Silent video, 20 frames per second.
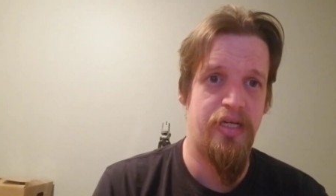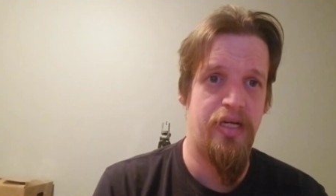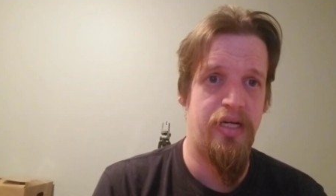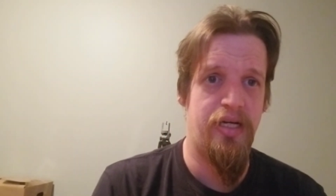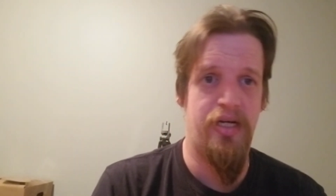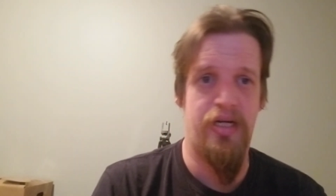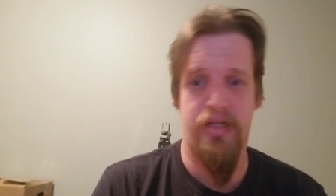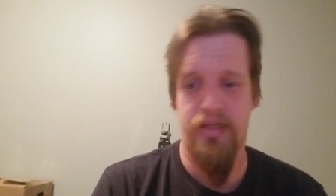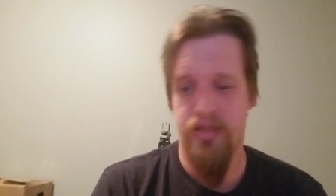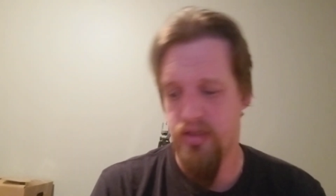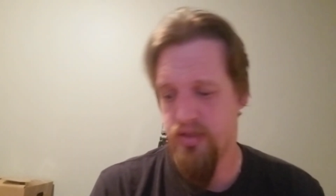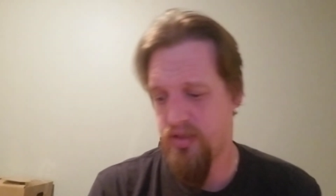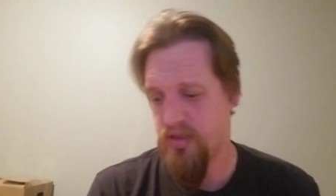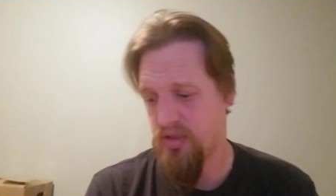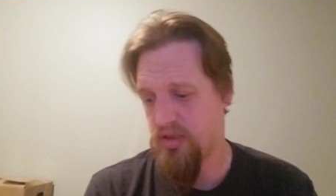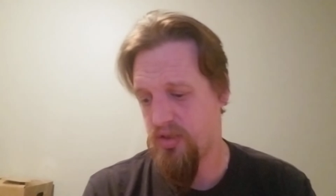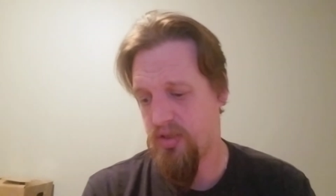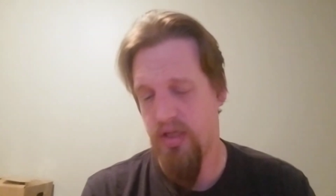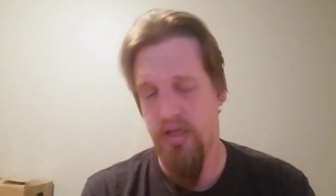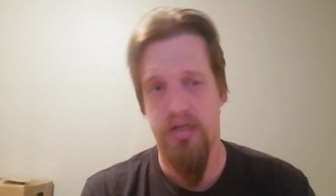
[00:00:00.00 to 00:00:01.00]
Uh, there's a
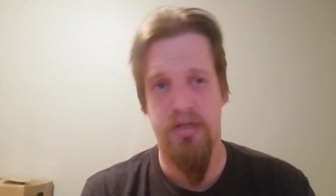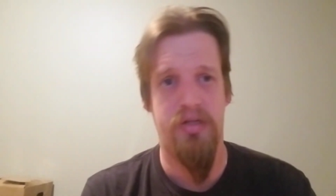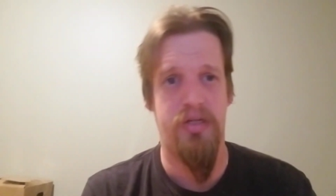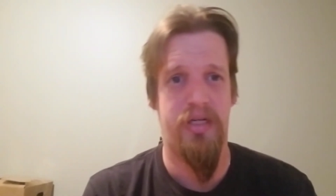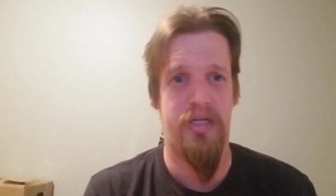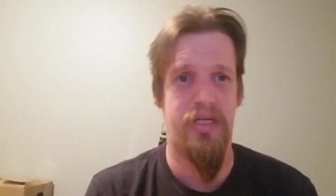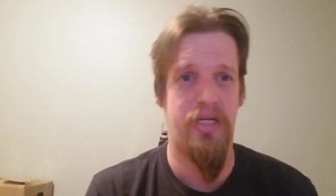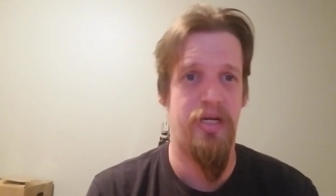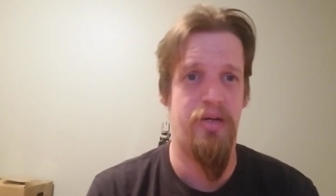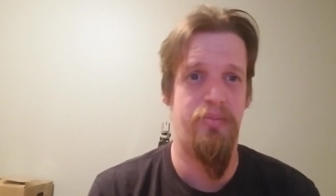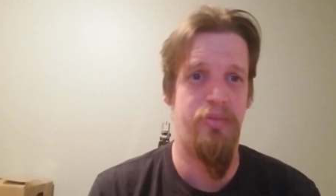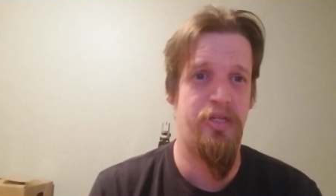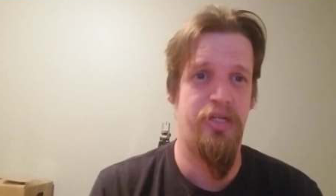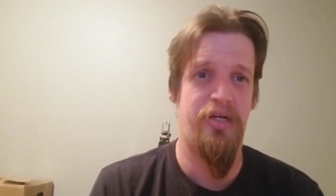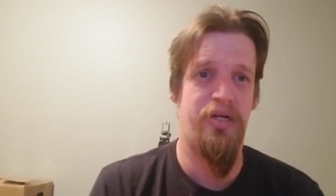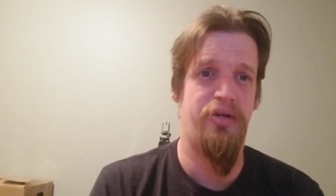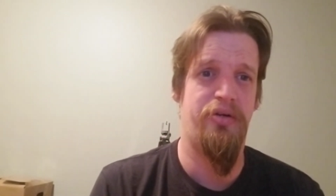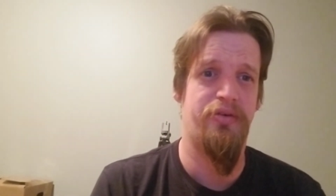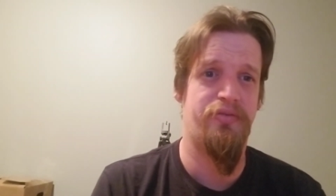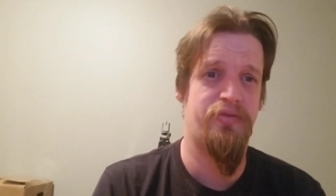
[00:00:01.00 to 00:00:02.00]
trailer link down
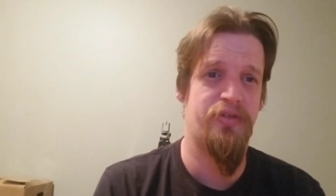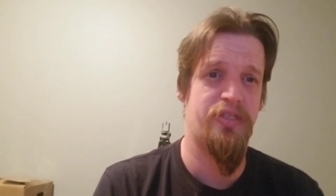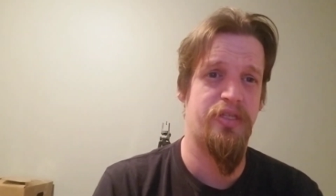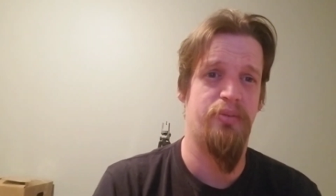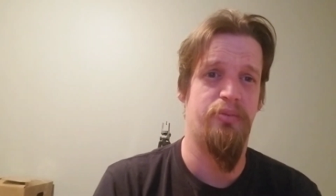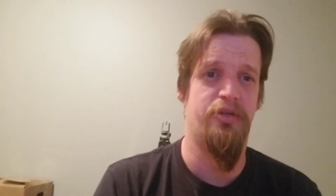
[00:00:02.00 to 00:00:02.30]
below if for some